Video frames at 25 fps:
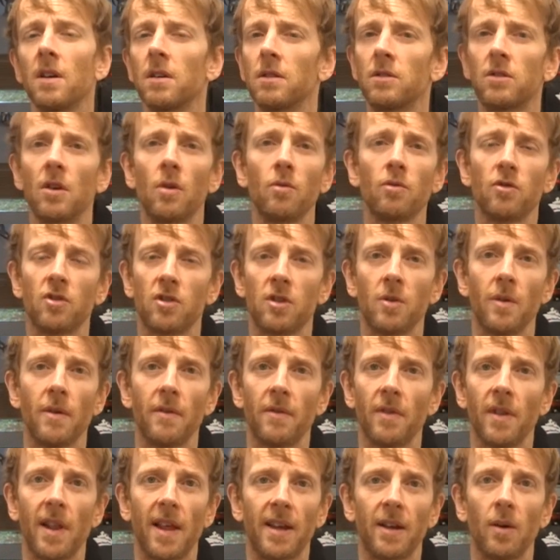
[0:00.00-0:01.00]
Don't just do it for
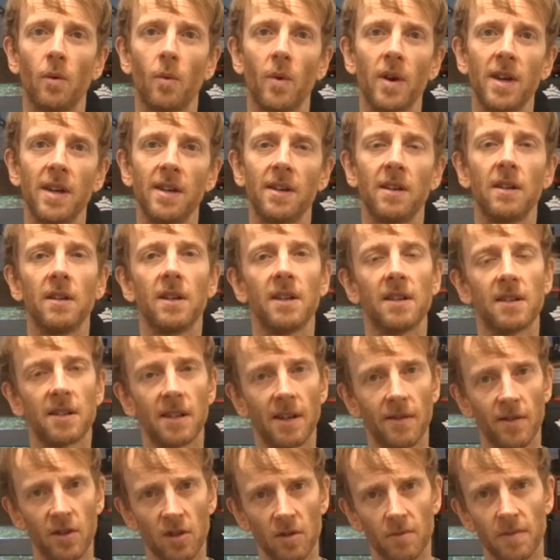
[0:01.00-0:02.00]
like a week, you need to
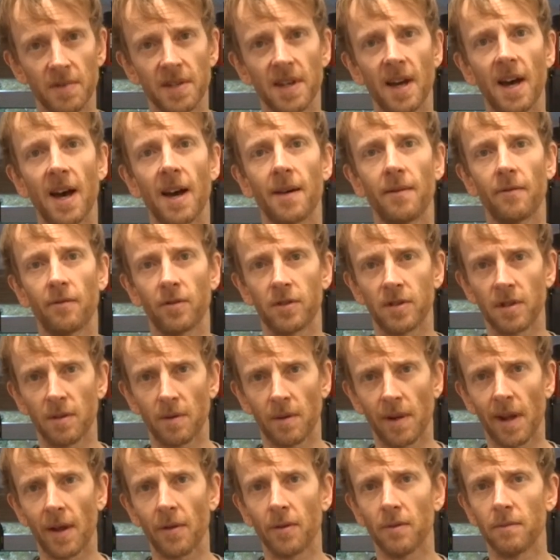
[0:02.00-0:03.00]
give it some time to
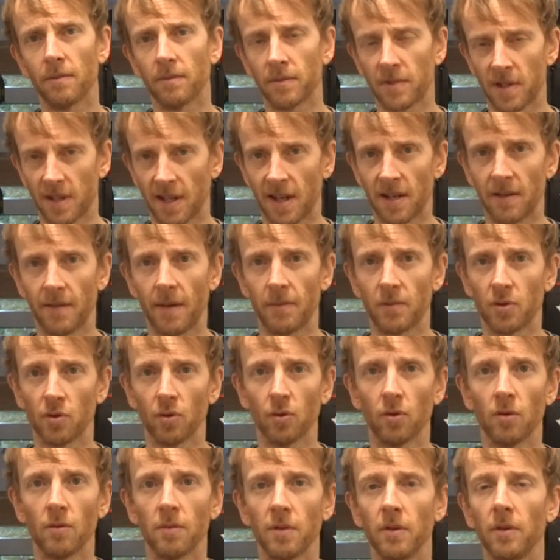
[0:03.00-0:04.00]
allow them to kind of
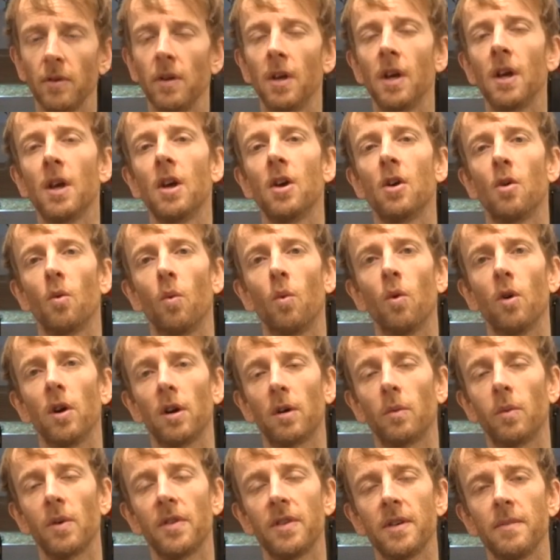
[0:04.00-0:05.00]
absorb and work
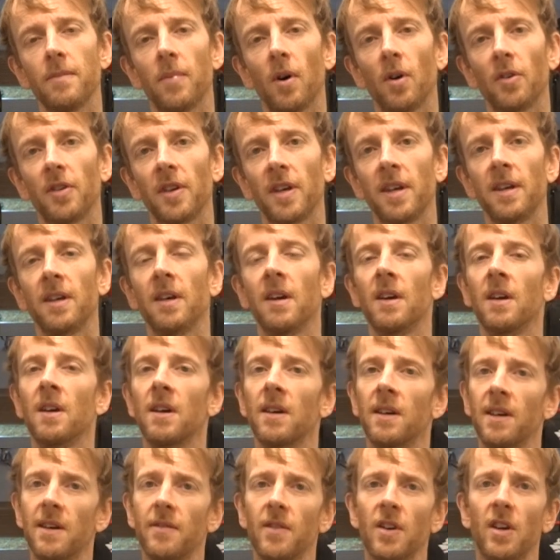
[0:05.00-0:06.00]
with your body.
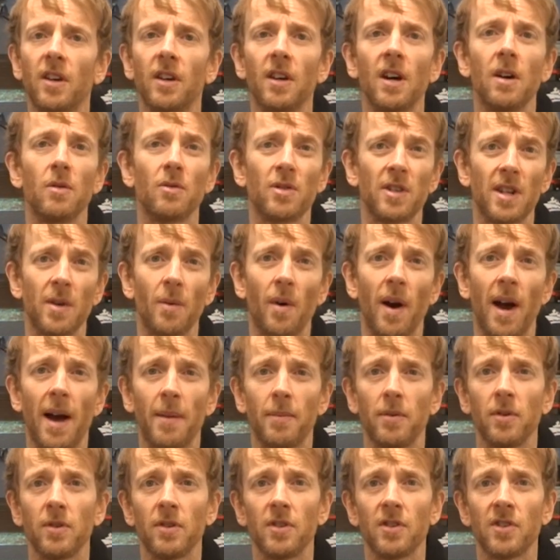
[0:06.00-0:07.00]
Give it a go, see what
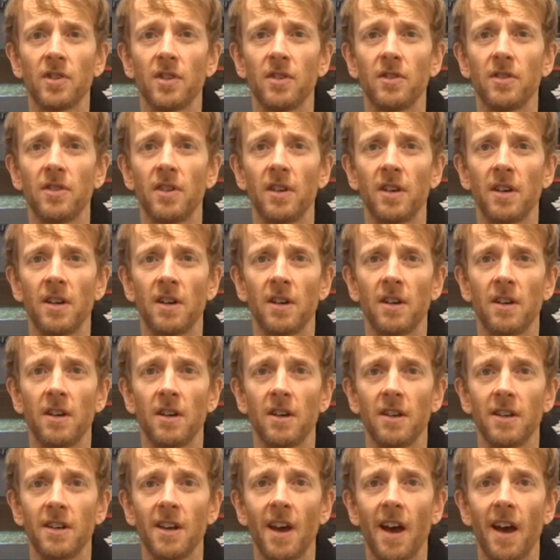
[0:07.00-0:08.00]
happens, and
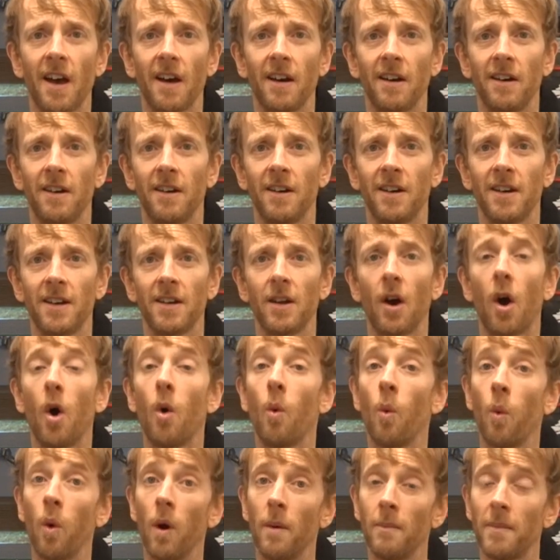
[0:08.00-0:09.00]
yeah.
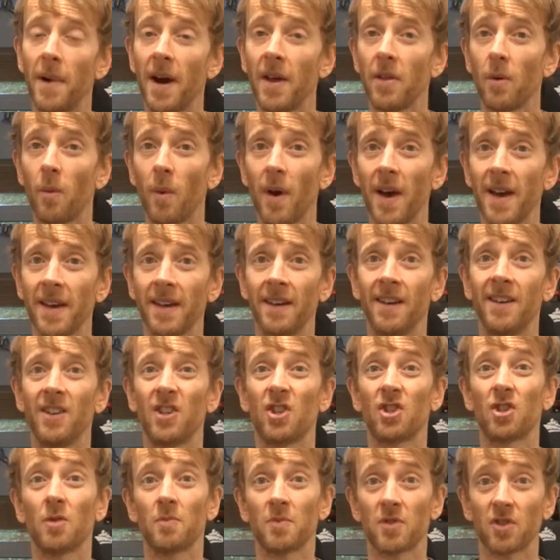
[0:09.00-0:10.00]
Oh, by the way,
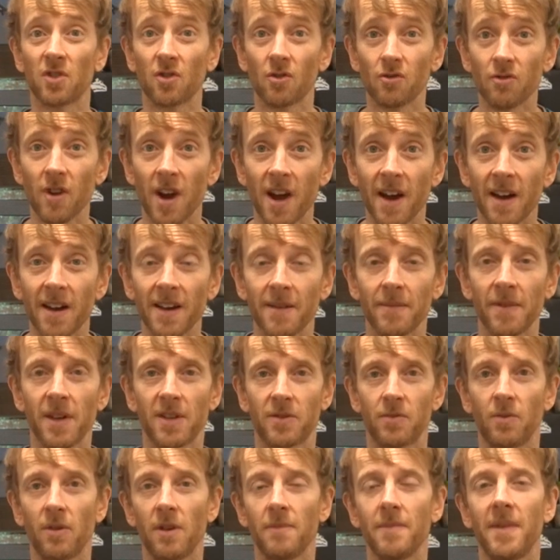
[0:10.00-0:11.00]
subscribe,
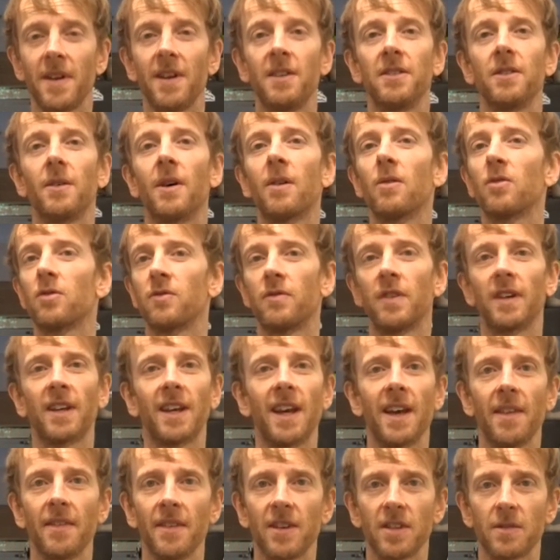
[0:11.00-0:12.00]
that's what I'm going to do. I always
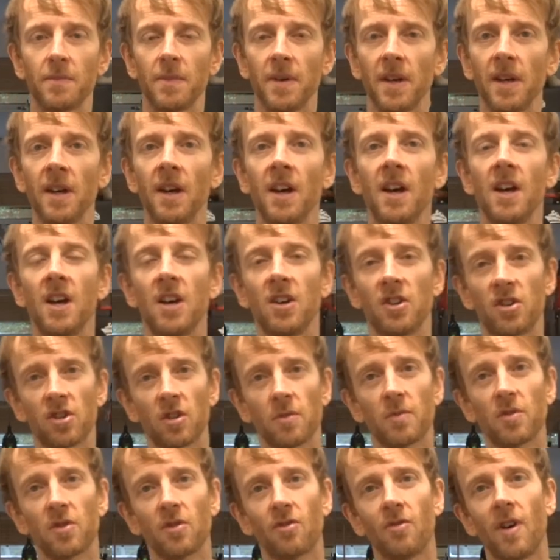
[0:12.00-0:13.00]
forget this bit.
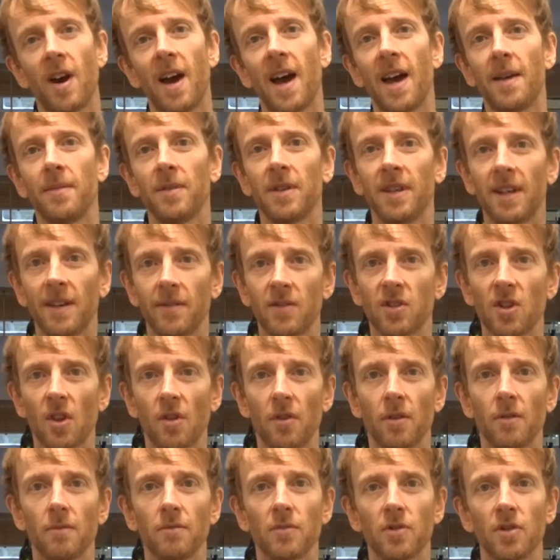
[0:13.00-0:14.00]
Subscribe and give us a
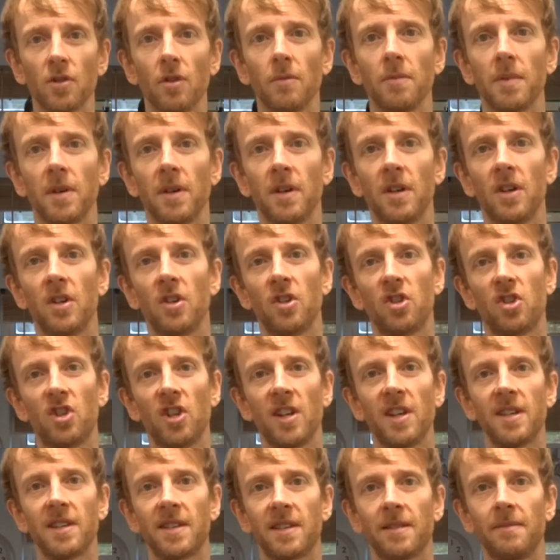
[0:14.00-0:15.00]
thumbs up.
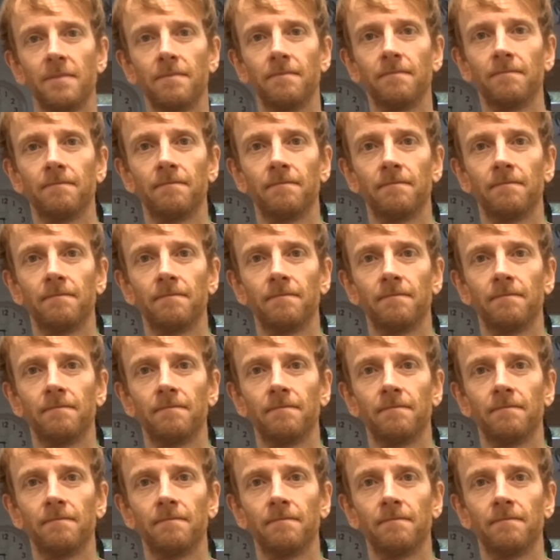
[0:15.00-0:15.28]
Cheers.